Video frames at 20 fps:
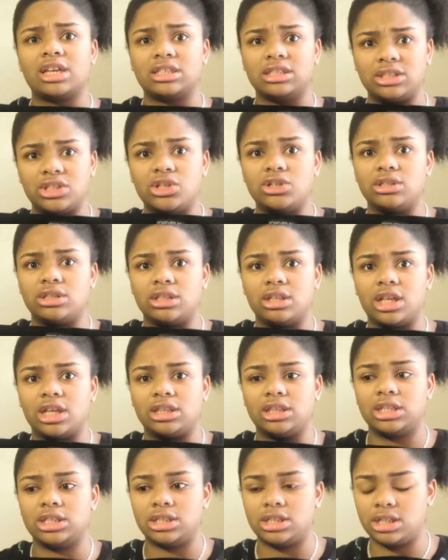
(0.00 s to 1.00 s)
like I seriously
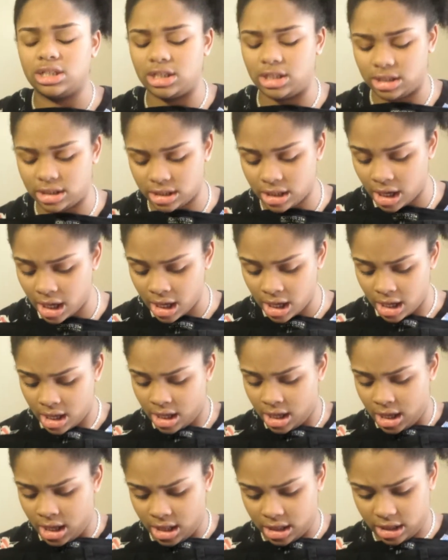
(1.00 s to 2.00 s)
like these jeans.
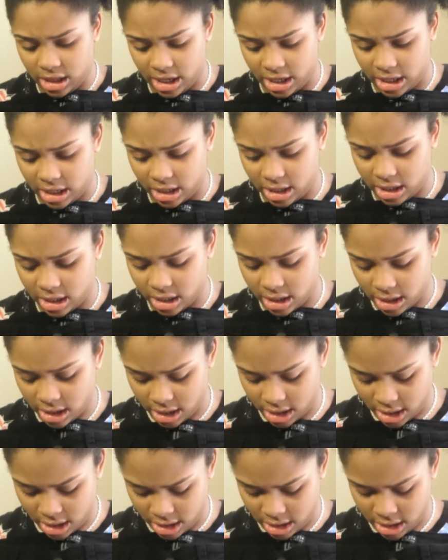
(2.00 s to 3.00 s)
Like
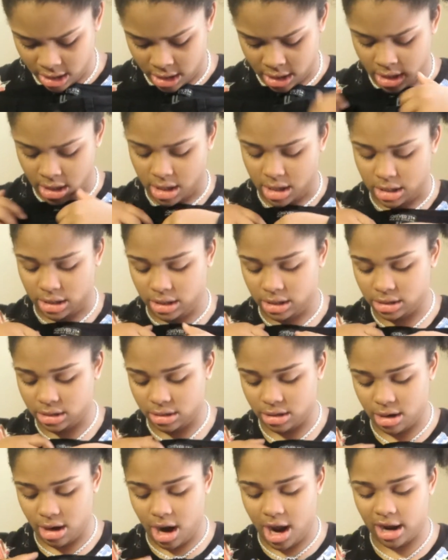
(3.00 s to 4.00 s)
and these
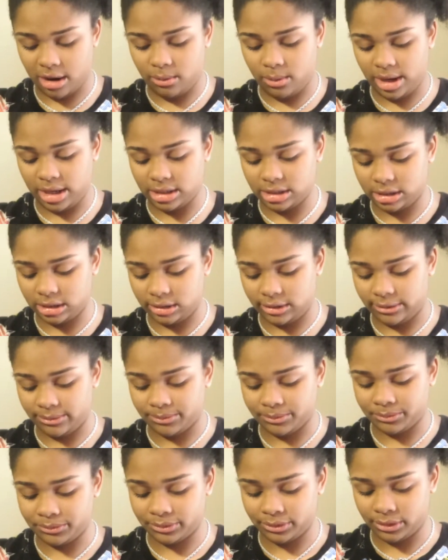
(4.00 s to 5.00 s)
are their high-waisted.
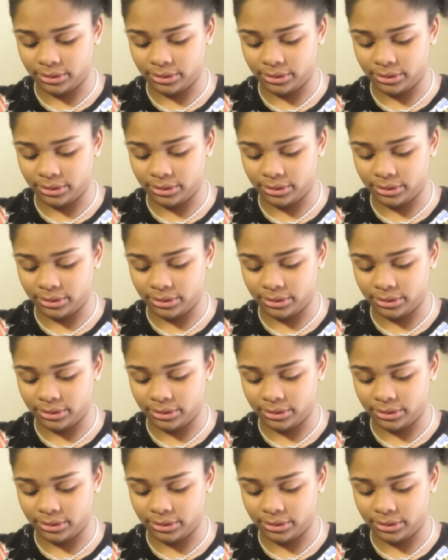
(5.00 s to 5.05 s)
